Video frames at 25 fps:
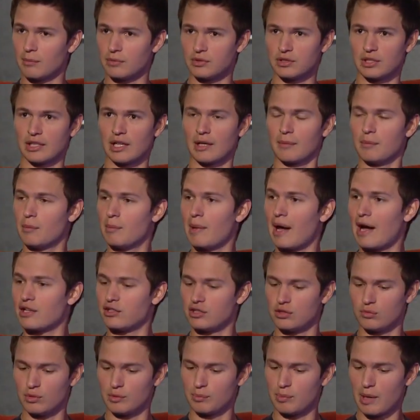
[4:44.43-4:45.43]
It's like I
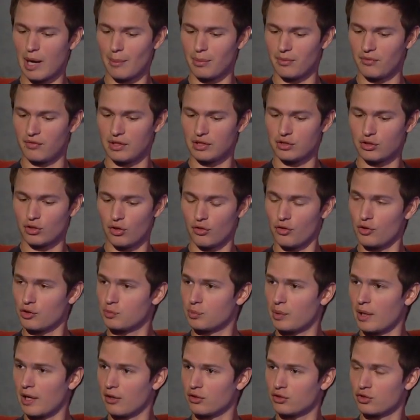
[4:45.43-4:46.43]
imagine with Popovich, all those
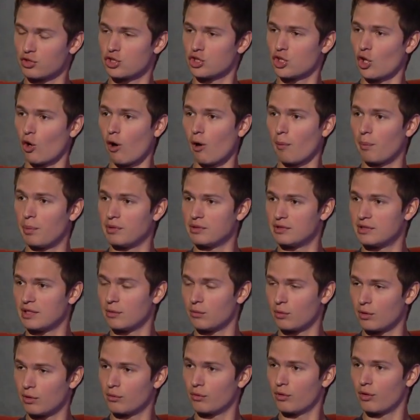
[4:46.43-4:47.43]
players just show up and say,
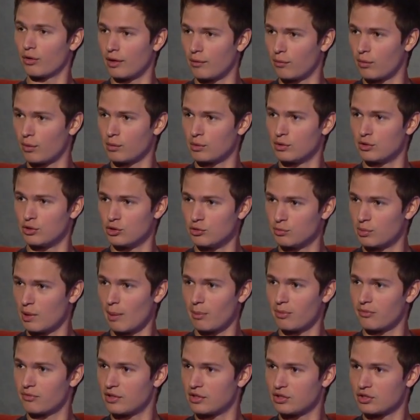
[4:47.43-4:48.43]
okay, what do we do,
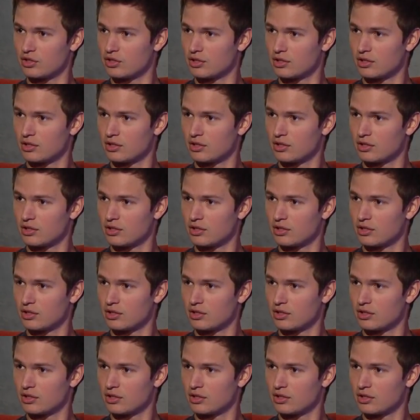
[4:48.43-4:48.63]
Popovich?